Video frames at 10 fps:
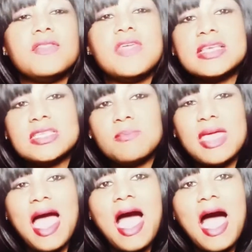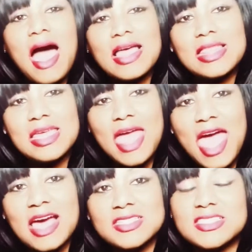Things can be highly
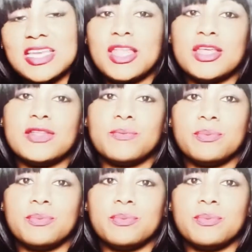agitated.